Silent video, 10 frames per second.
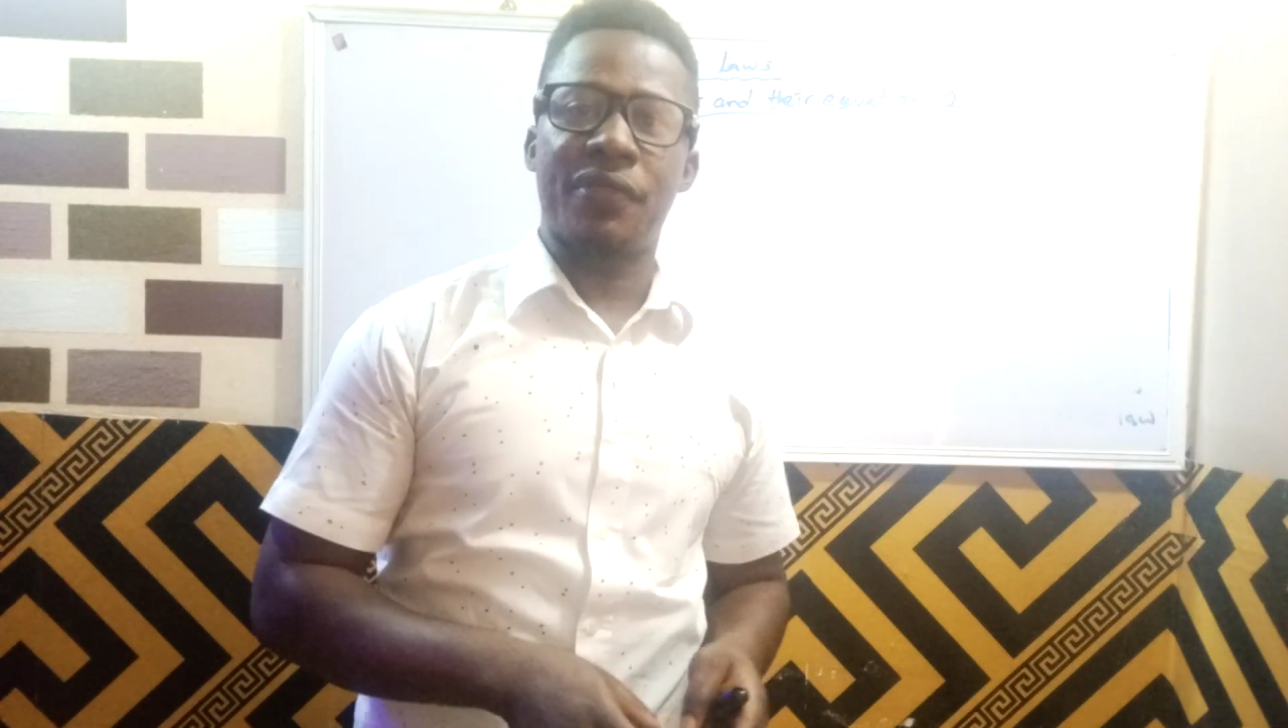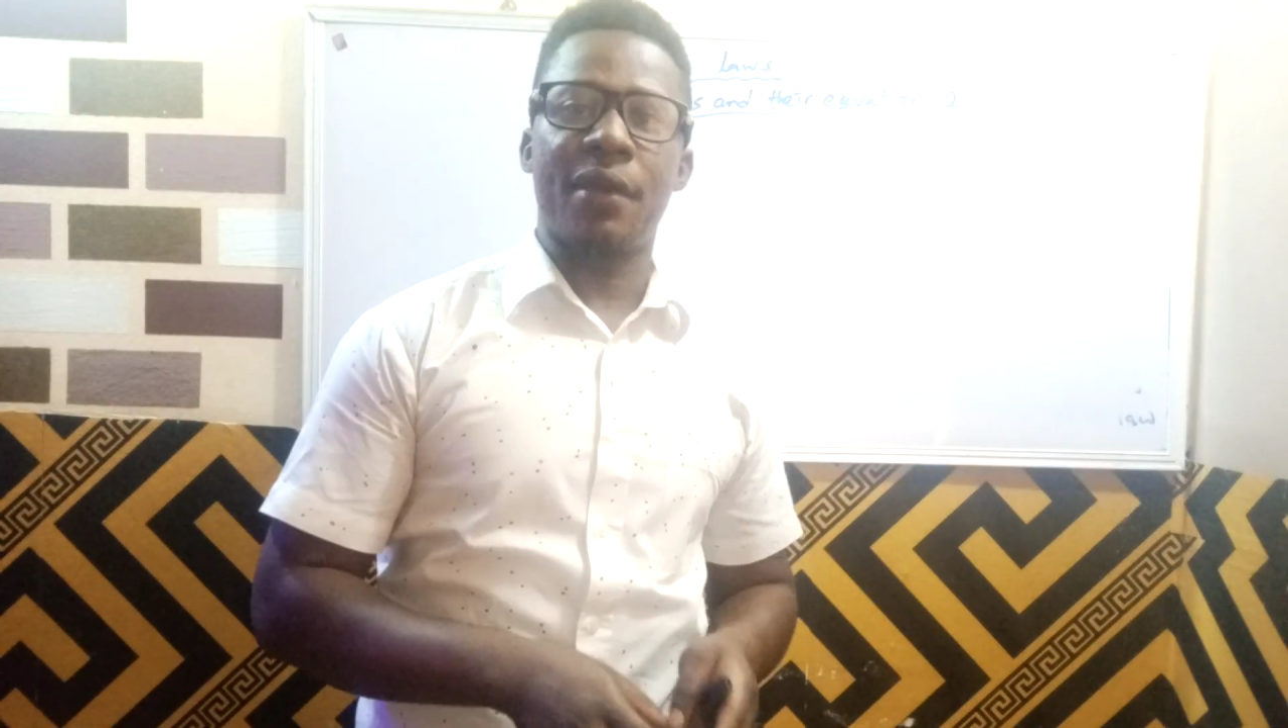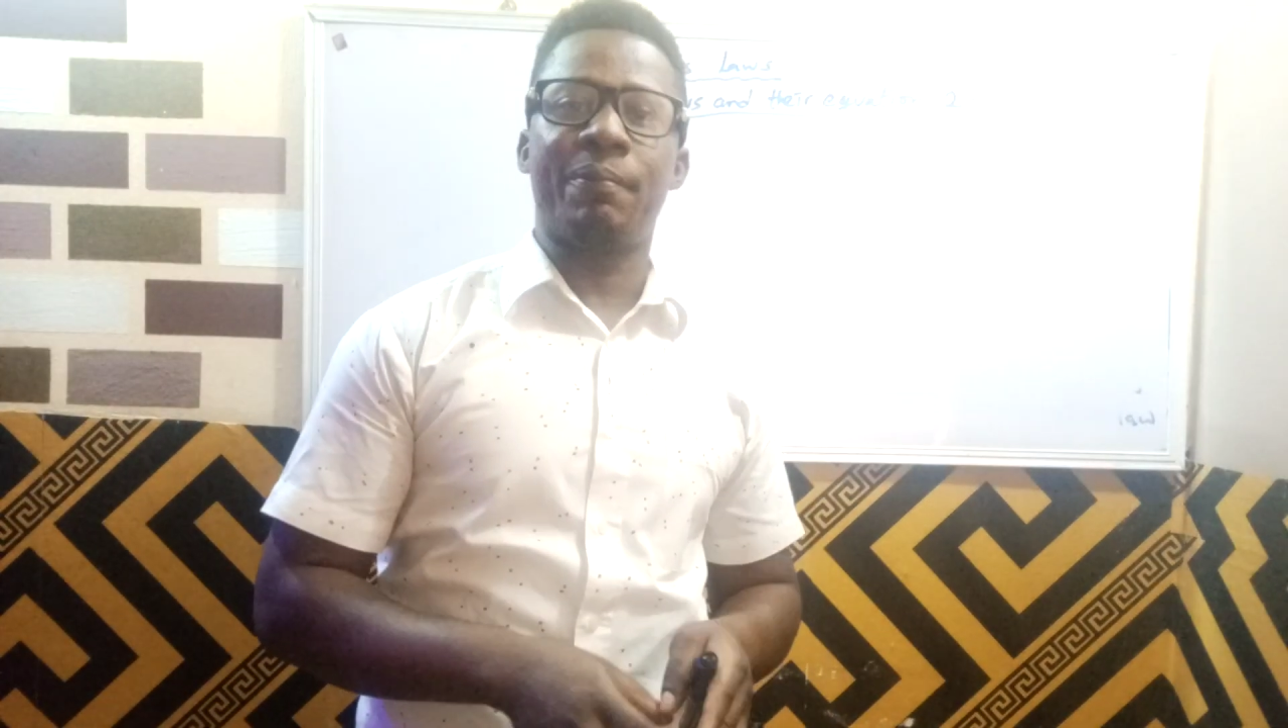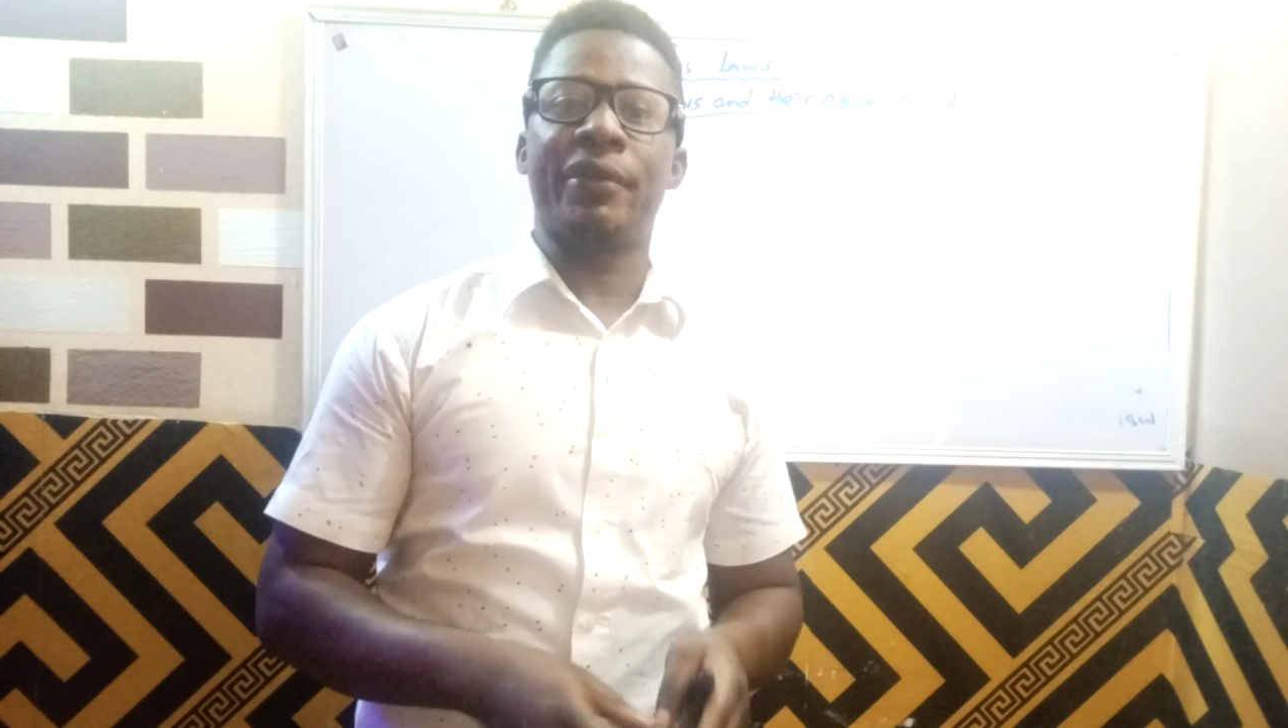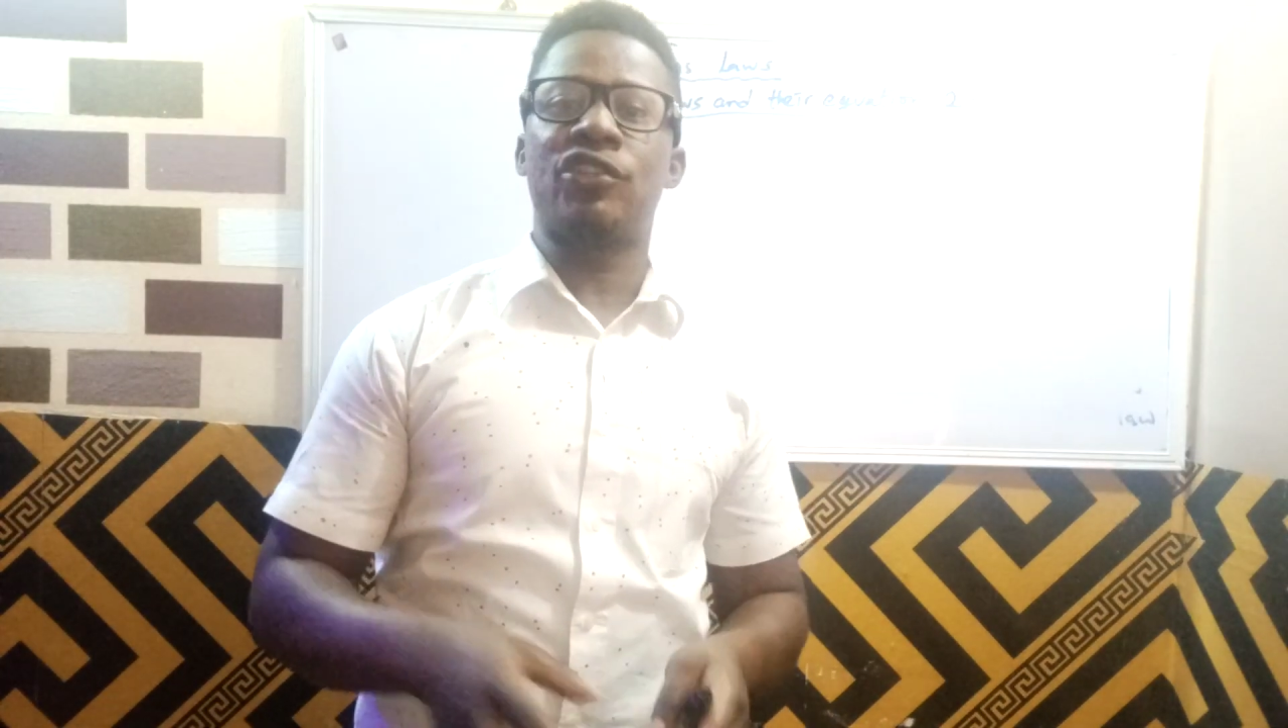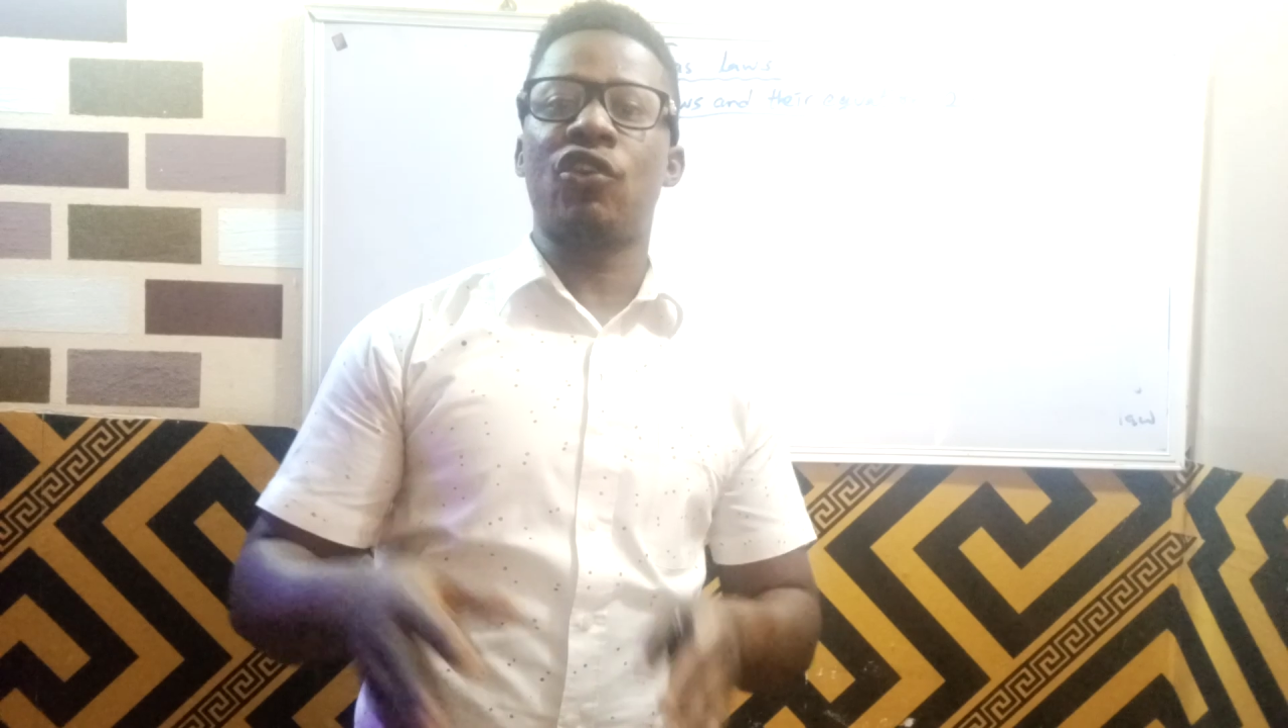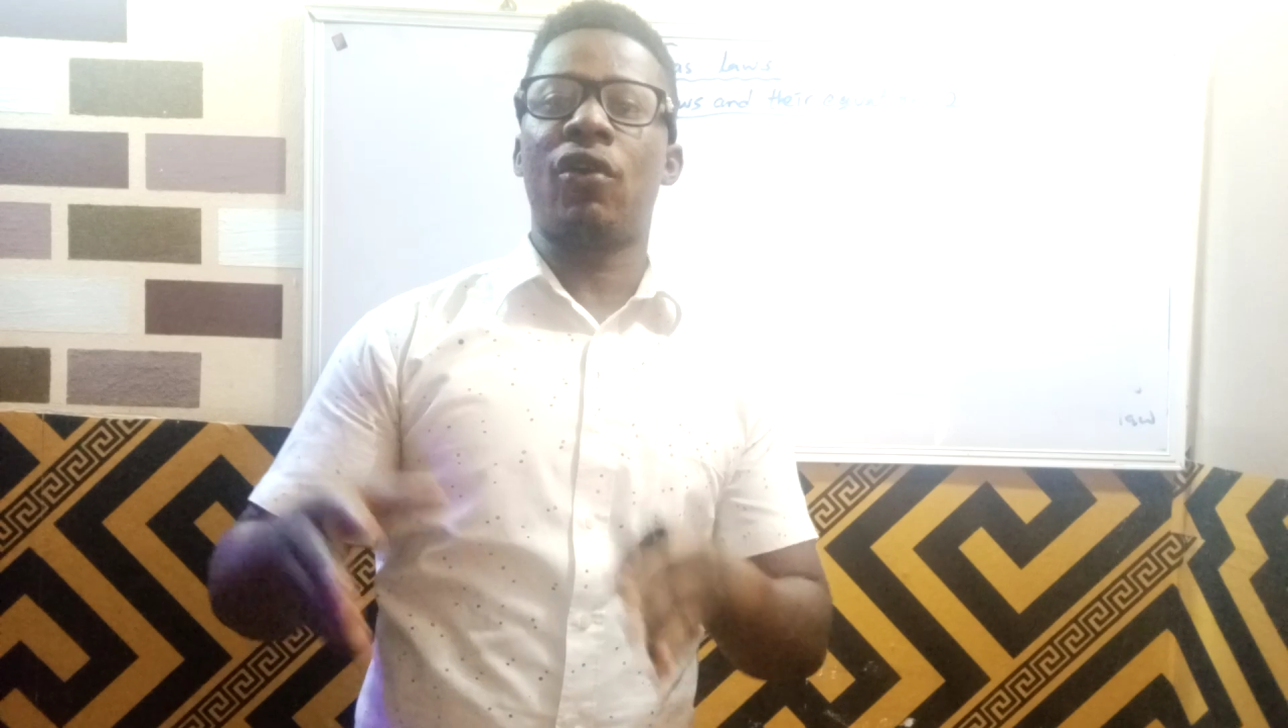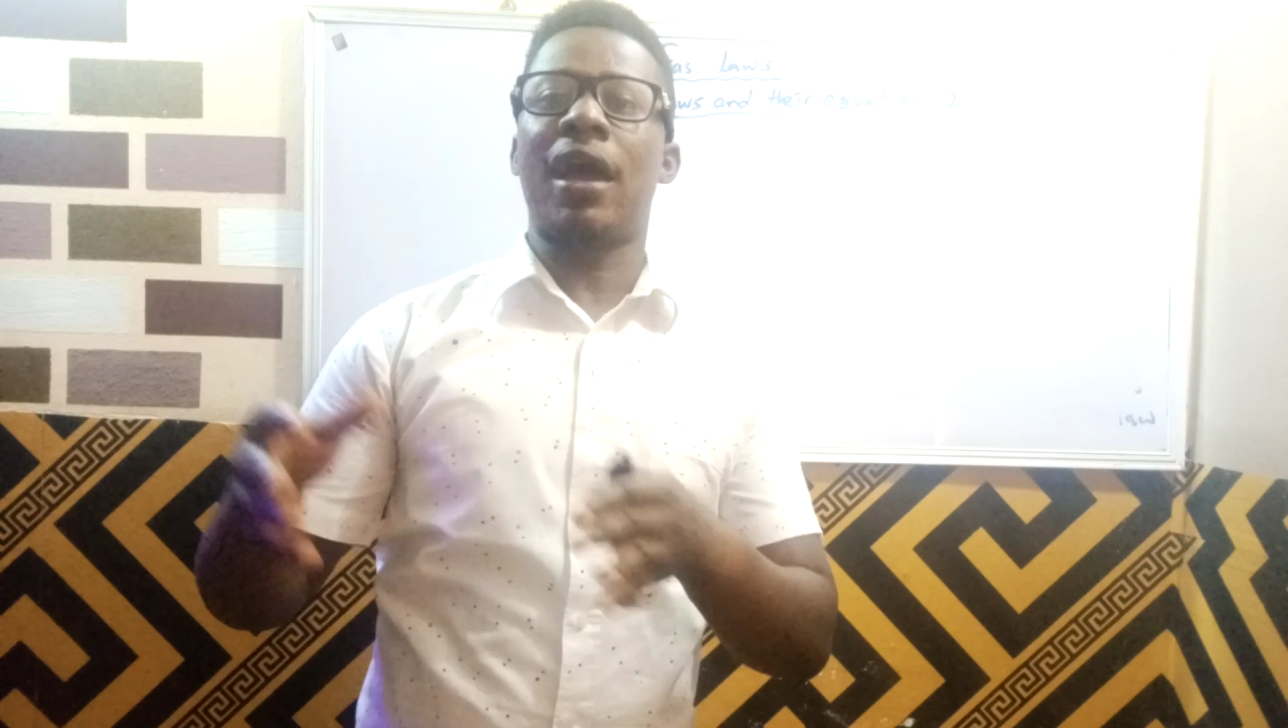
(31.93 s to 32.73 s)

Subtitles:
temperature